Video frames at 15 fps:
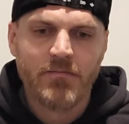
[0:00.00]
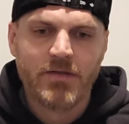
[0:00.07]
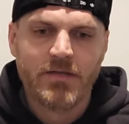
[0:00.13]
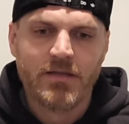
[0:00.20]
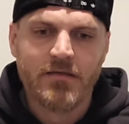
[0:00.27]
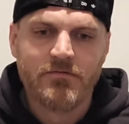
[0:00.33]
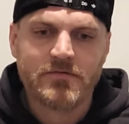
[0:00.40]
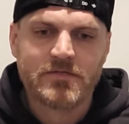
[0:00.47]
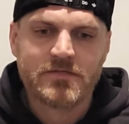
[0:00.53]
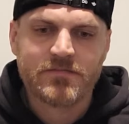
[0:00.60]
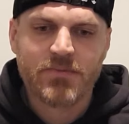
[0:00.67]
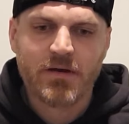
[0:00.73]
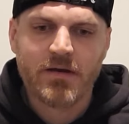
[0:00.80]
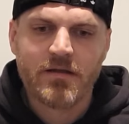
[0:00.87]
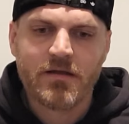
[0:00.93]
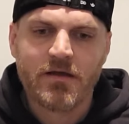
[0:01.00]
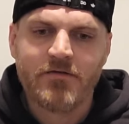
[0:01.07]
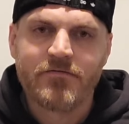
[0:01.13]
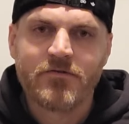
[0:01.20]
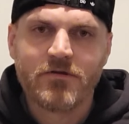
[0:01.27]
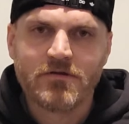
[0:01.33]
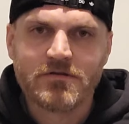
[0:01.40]
I mean, they would spark
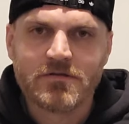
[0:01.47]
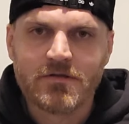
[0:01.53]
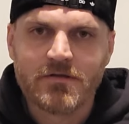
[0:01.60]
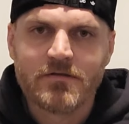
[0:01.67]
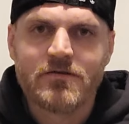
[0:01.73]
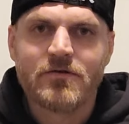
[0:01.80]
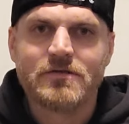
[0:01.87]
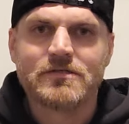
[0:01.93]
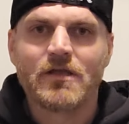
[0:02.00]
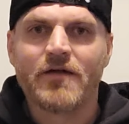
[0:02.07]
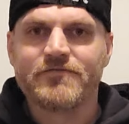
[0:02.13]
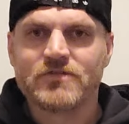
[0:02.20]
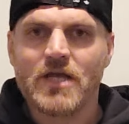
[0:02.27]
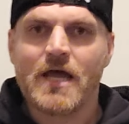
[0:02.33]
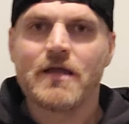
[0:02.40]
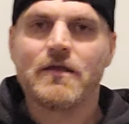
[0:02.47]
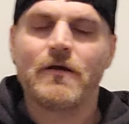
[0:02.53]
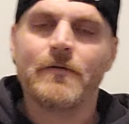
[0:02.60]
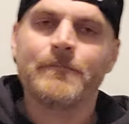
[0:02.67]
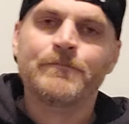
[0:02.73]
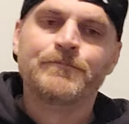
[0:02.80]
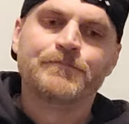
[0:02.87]
off Christo, Krzysztof
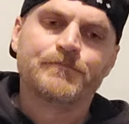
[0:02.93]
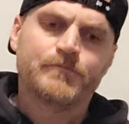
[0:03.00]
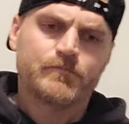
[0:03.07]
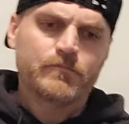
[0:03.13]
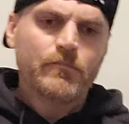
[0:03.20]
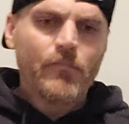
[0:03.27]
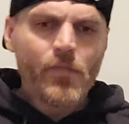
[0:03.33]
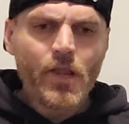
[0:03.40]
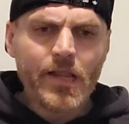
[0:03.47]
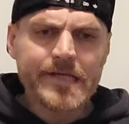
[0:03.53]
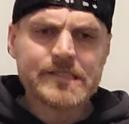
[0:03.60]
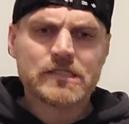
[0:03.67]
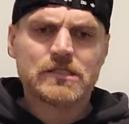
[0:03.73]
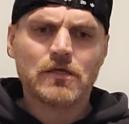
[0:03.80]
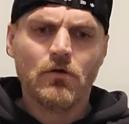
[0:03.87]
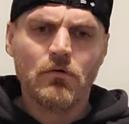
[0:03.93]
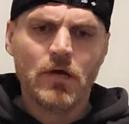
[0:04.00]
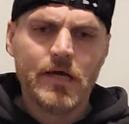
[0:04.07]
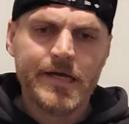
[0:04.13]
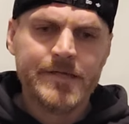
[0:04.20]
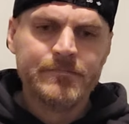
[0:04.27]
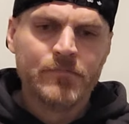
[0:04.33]
Jotko. So,
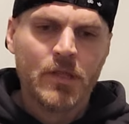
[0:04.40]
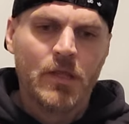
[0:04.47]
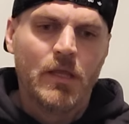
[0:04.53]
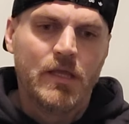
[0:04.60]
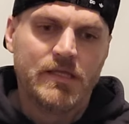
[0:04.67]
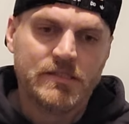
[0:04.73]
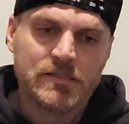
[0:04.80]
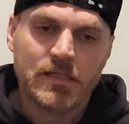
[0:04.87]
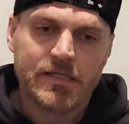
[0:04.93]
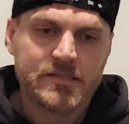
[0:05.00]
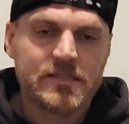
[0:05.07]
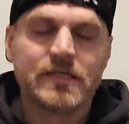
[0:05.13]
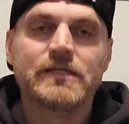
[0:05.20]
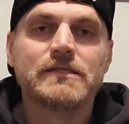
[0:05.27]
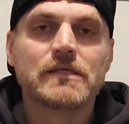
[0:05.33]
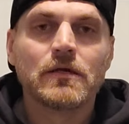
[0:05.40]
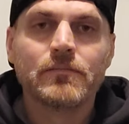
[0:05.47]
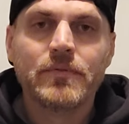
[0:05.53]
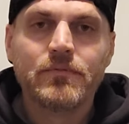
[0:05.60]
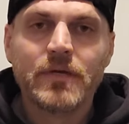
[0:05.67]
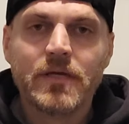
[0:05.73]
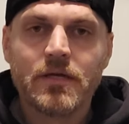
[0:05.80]
uh, he's like I said, he's going
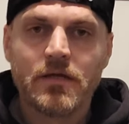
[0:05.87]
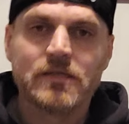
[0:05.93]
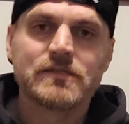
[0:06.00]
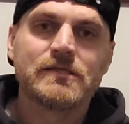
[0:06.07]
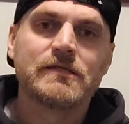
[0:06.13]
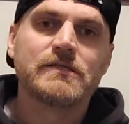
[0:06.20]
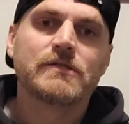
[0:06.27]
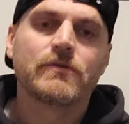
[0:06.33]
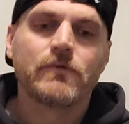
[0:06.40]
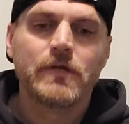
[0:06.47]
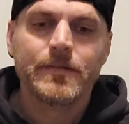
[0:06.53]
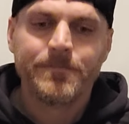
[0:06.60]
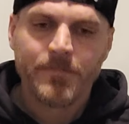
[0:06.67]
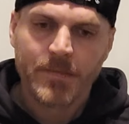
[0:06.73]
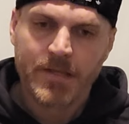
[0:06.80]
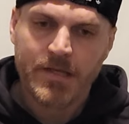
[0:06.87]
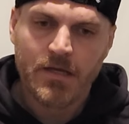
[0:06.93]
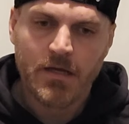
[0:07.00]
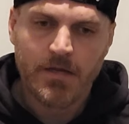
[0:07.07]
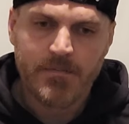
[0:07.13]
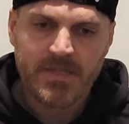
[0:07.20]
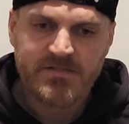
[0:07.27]
to be bigger at six three, and
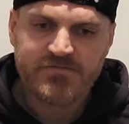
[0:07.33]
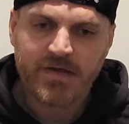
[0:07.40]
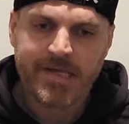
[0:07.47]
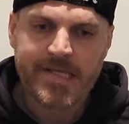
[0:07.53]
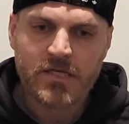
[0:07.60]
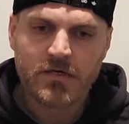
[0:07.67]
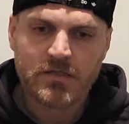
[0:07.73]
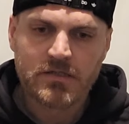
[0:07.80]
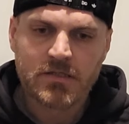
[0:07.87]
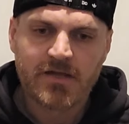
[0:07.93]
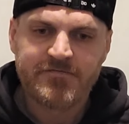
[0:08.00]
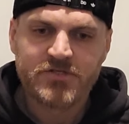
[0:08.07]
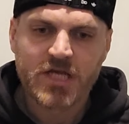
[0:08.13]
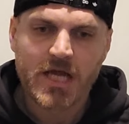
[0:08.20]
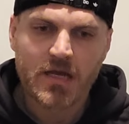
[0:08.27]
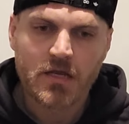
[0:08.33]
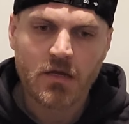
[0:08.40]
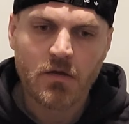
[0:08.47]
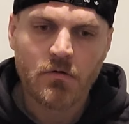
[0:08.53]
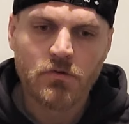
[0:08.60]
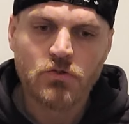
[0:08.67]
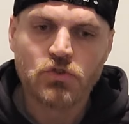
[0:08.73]
um, he's fighting Krzysztof
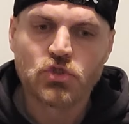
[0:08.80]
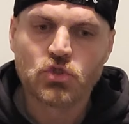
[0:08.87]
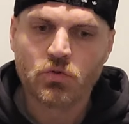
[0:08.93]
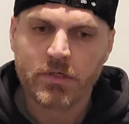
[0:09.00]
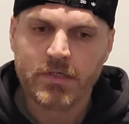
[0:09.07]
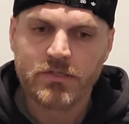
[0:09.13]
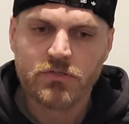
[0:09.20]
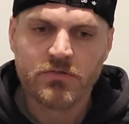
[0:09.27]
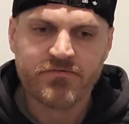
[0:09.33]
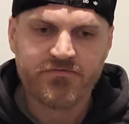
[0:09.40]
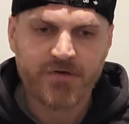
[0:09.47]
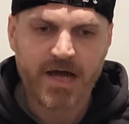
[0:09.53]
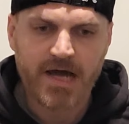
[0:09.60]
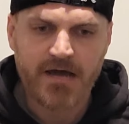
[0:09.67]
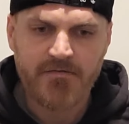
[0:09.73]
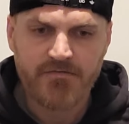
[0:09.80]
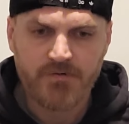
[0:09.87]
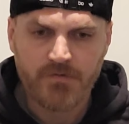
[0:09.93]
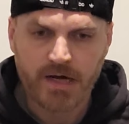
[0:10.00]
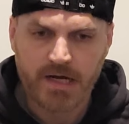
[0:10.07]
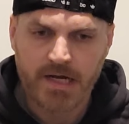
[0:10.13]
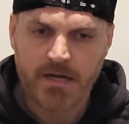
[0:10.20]
Jotko, who's 22 and 5,
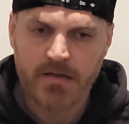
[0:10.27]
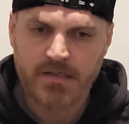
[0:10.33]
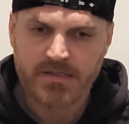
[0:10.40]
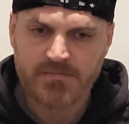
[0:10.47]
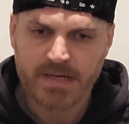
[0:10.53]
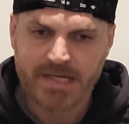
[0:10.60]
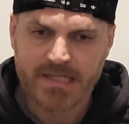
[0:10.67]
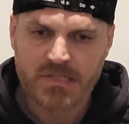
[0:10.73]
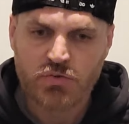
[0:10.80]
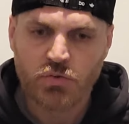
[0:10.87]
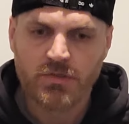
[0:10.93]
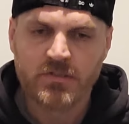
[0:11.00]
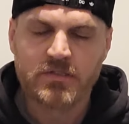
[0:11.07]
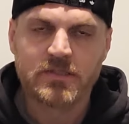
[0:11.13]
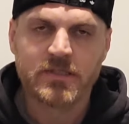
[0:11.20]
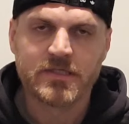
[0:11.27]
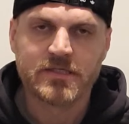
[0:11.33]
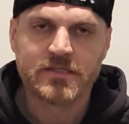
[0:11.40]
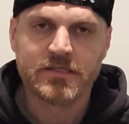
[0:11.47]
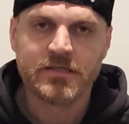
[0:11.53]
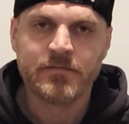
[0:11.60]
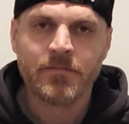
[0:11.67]
and right now he's minus
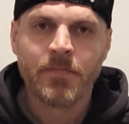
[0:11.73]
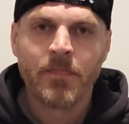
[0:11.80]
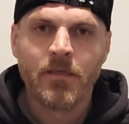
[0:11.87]
160.